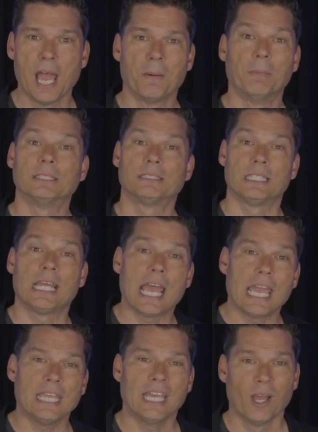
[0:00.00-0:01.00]
But
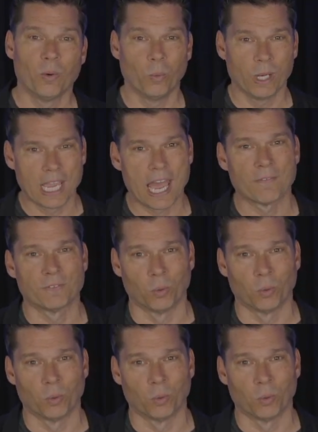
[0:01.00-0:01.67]
today, we have the